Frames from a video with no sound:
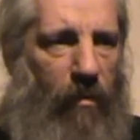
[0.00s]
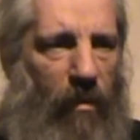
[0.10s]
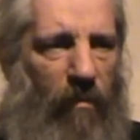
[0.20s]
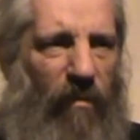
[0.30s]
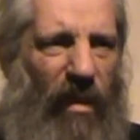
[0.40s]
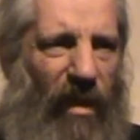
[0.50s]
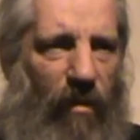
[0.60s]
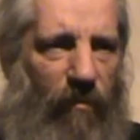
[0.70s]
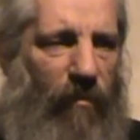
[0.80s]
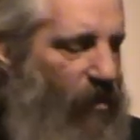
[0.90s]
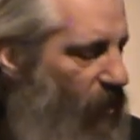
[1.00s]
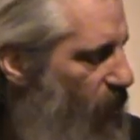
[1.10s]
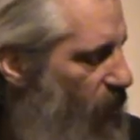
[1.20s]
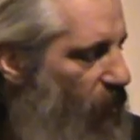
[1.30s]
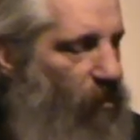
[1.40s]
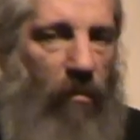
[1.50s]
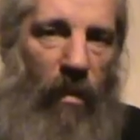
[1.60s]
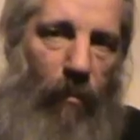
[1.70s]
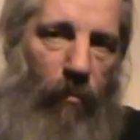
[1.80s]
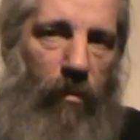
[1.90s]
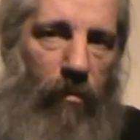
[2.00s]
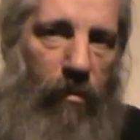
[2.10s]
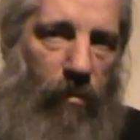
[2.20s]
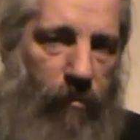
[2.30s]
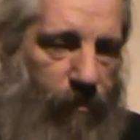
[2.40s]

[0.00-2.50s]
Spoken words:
if that, for the apple juice.